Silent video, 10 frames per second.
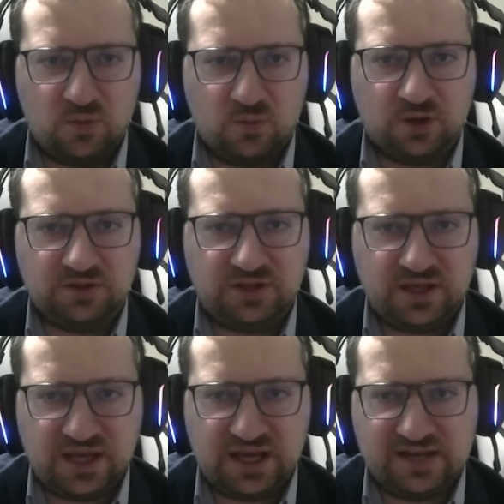what they
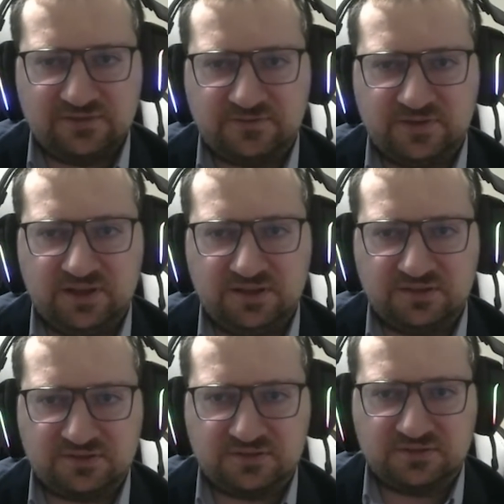have
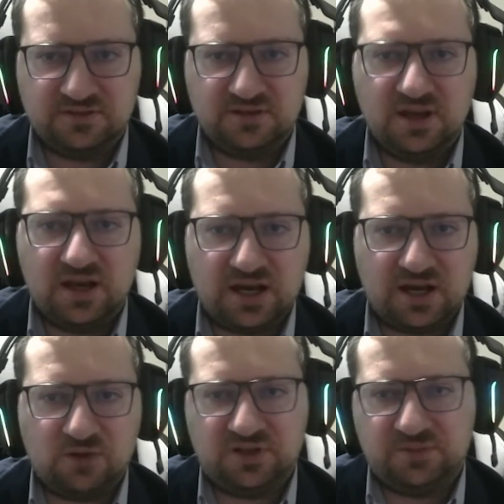is
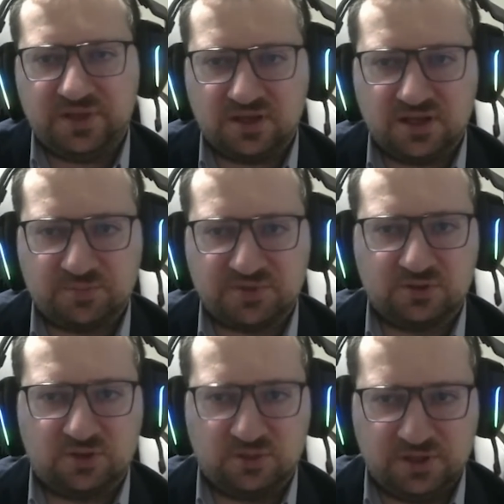how they're picking up
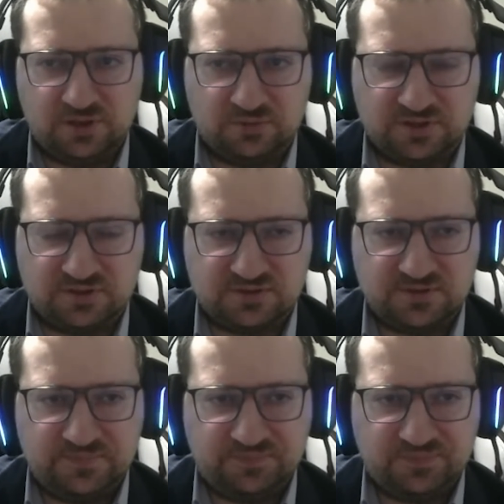storming units.
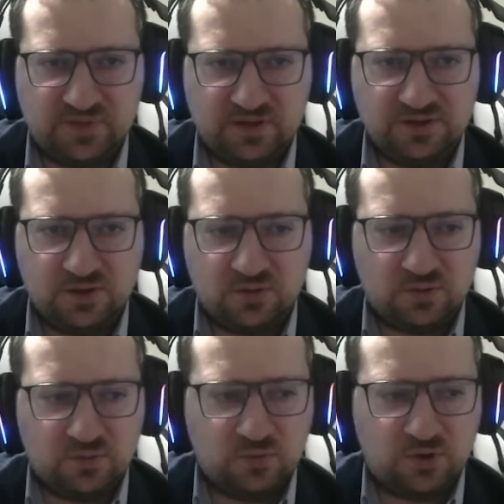
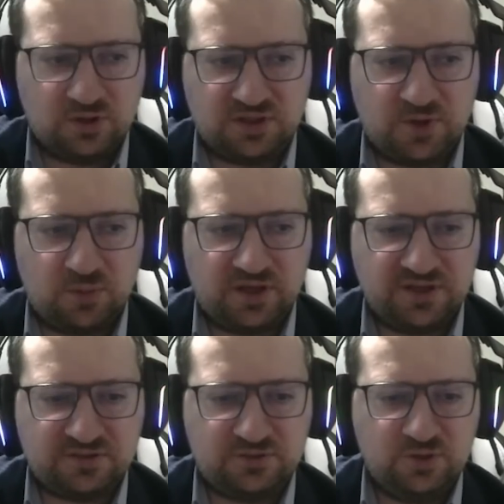What the
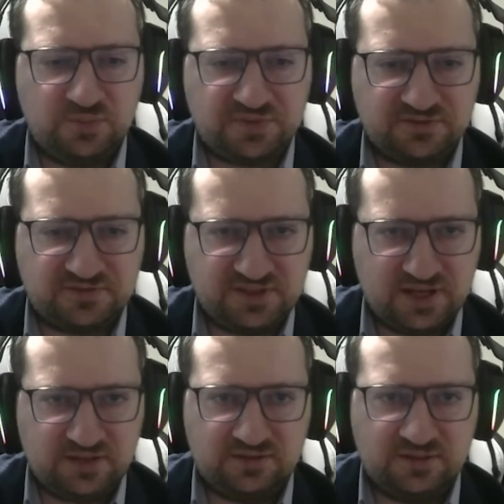mobilized troops have
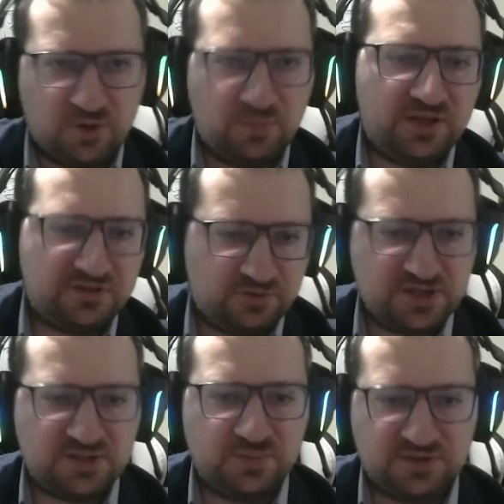said, the mobilized
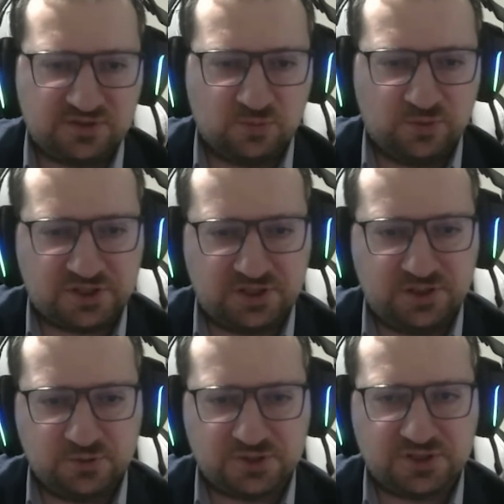regiments, which are
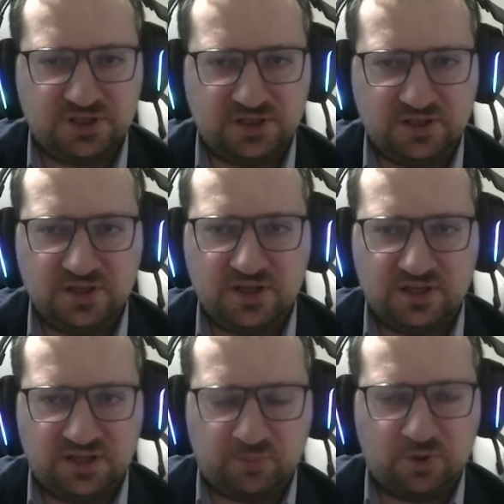usually
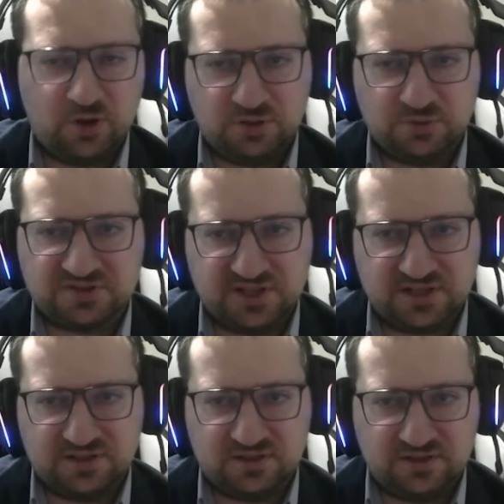deployed to a
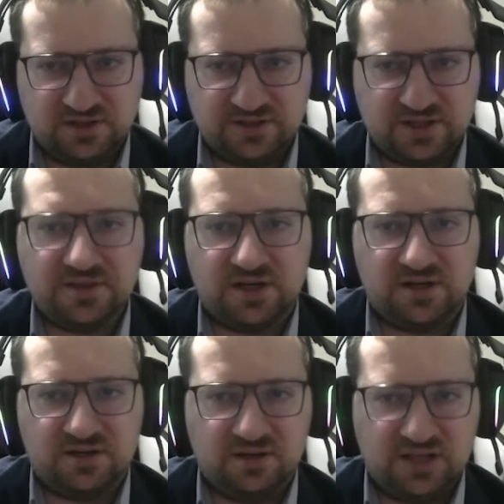sector and then
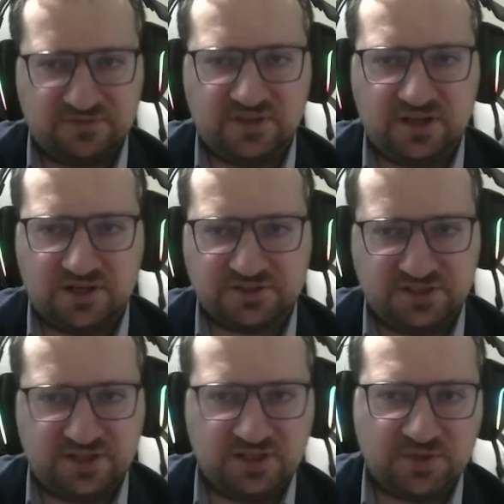they're left there
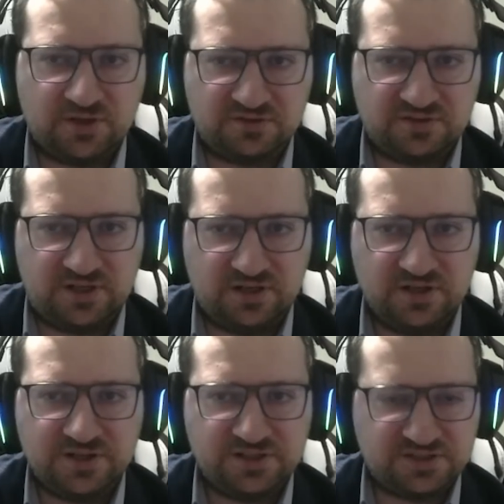sitting because
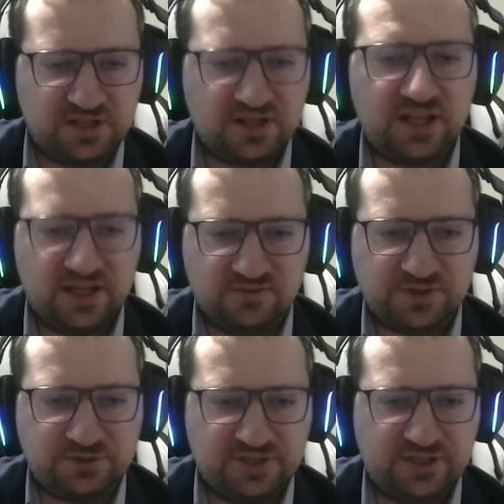they're just like leg
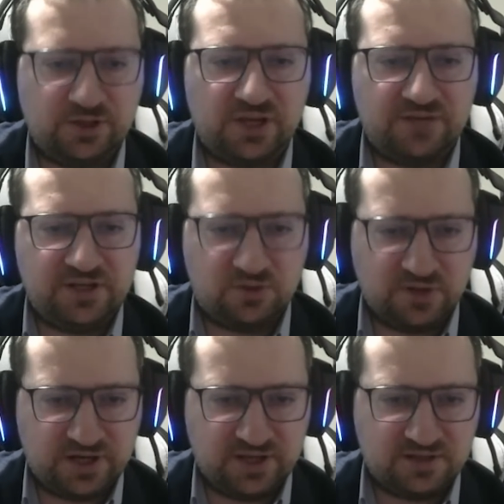infantry, they don't have any
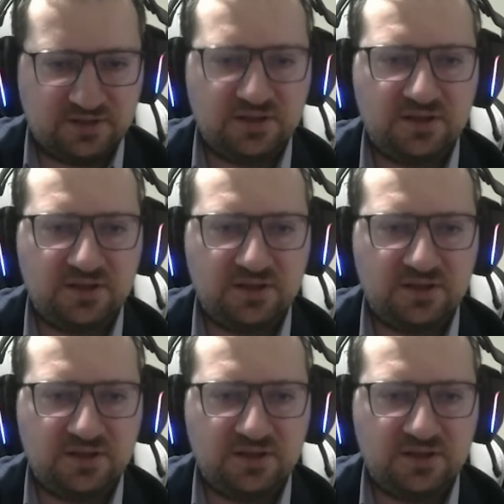organic